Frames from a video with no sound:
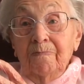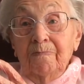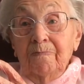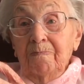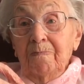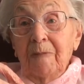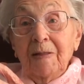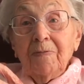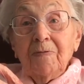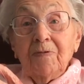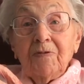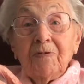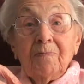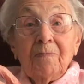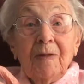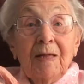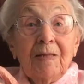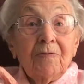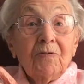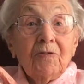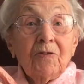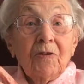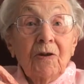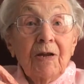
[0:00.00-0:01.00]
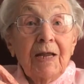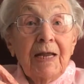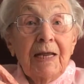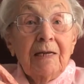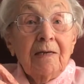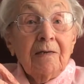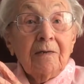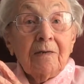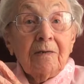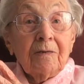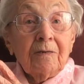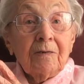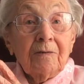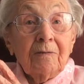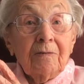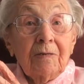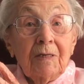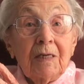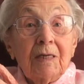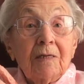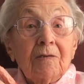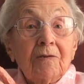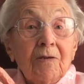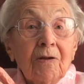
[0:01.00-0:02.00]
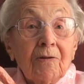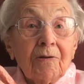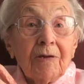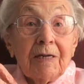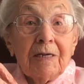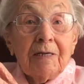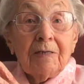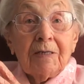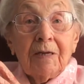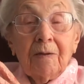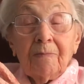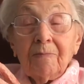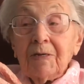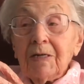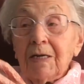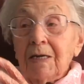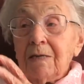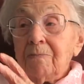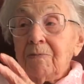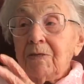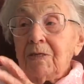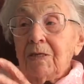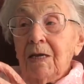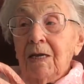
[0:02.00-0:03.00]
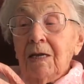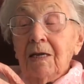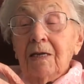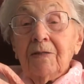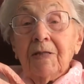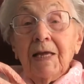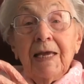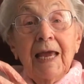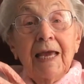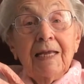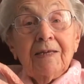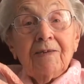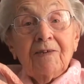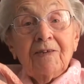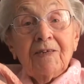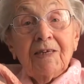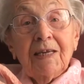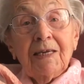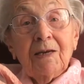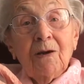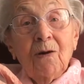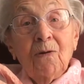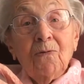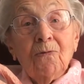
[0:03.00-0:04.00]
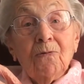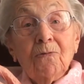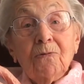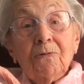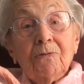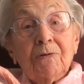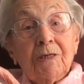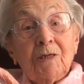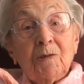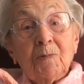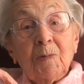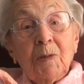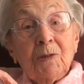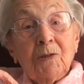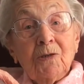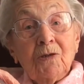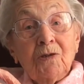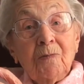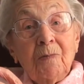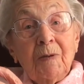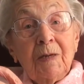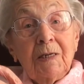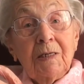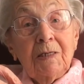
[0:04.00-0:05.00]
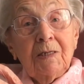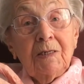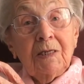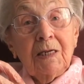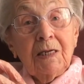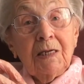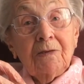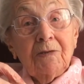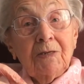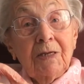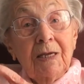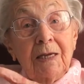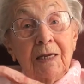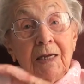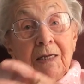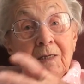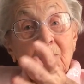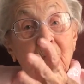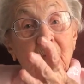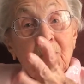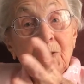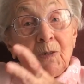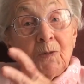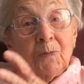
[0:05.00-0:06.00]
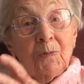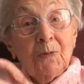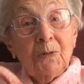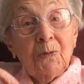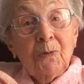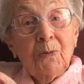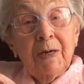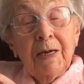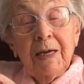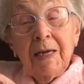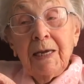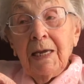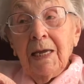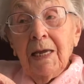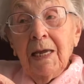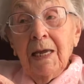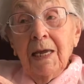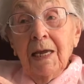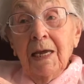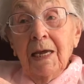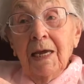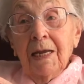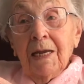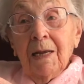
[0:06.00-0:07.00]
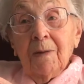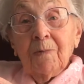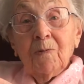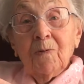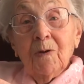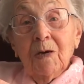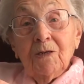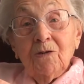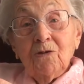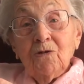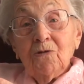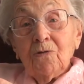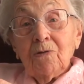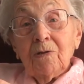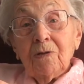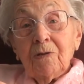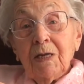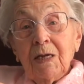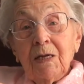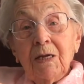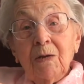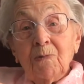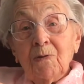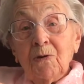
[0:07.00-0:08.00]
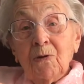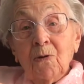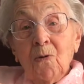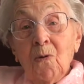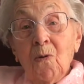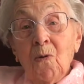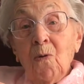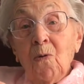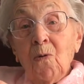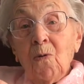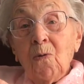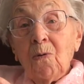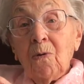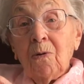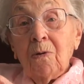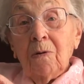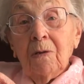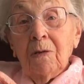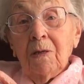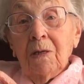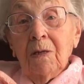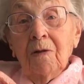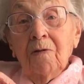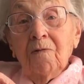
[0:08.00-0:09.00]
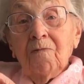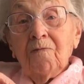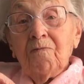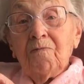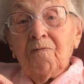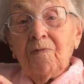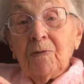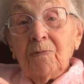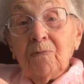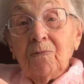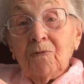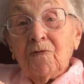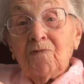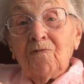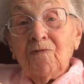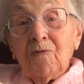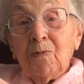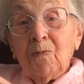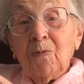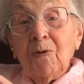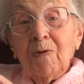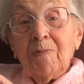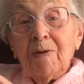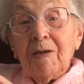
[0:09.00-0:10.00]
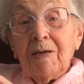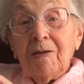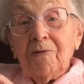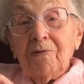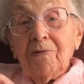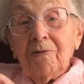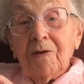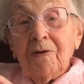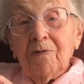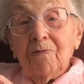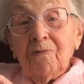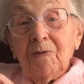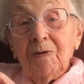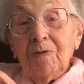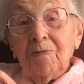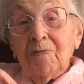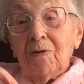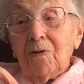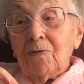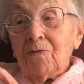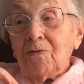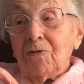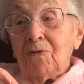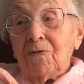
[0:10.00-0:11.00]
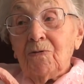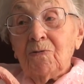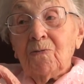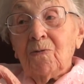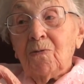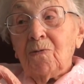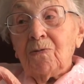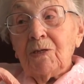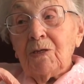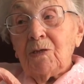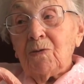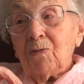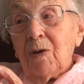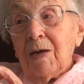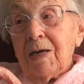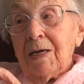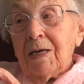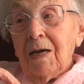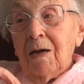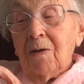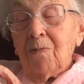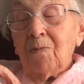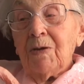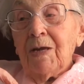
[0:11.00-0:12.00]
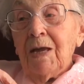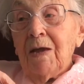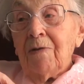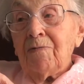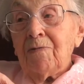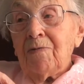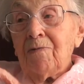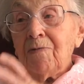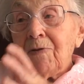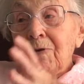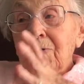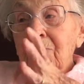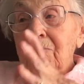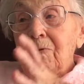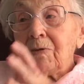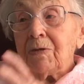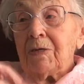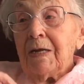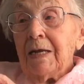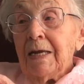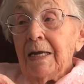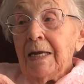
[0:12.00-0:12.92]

months and months on end, years on end sometimes. They had to take all the responsibility because their husbands were away. And I'm quite sure that they were all votes for women. You know, we've got to do all this. Why can't we have the vote?